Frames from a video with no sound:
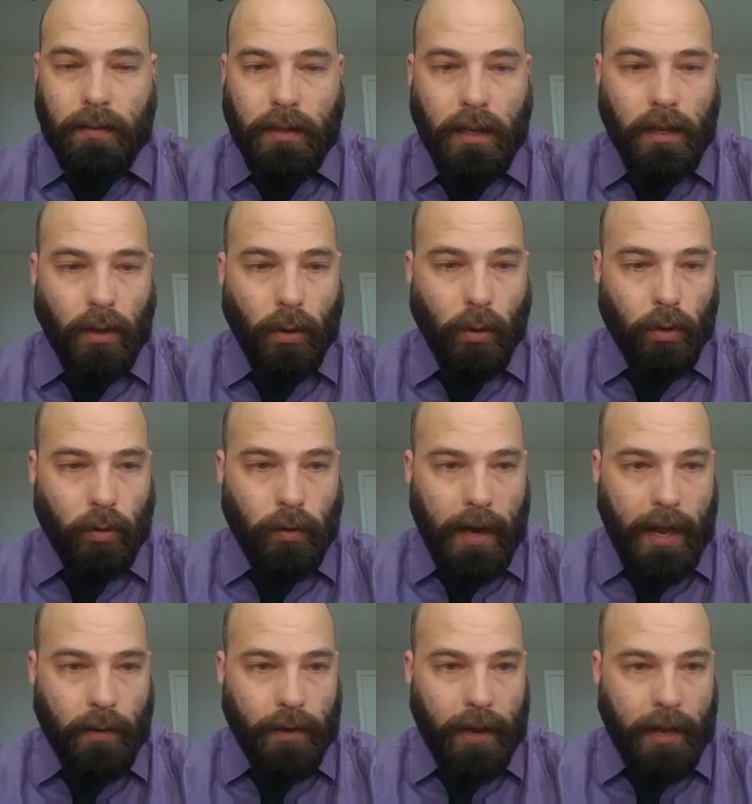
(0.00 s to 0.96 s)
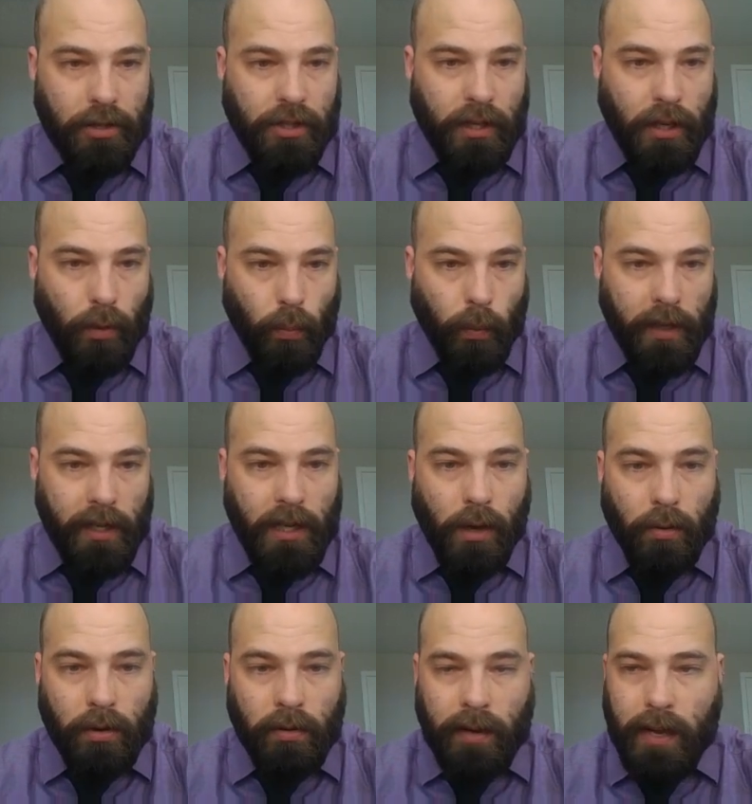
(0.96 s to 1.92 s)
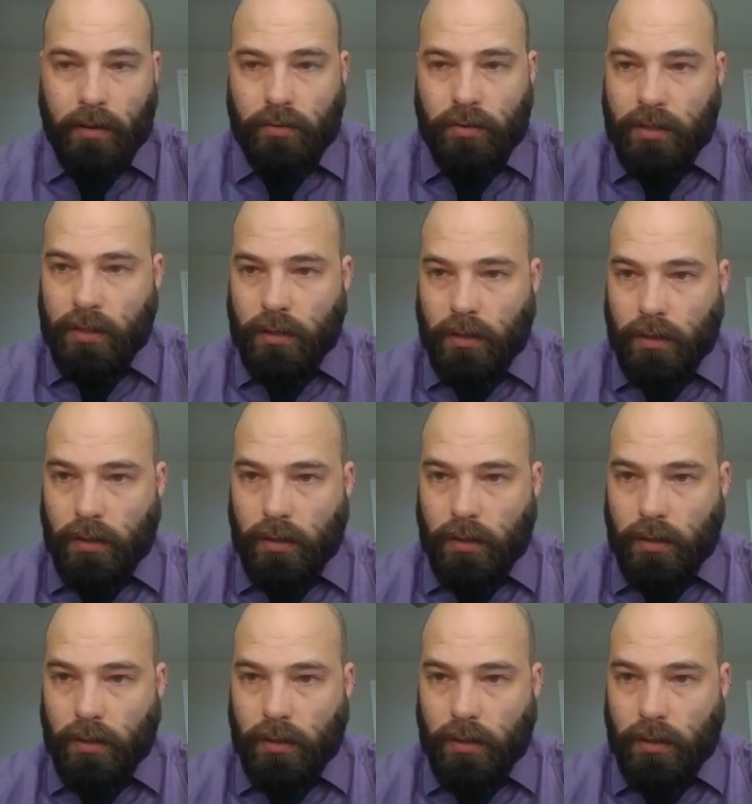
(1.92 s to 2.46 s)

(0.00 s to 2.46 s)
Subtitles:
can go around. Actually, can we go around?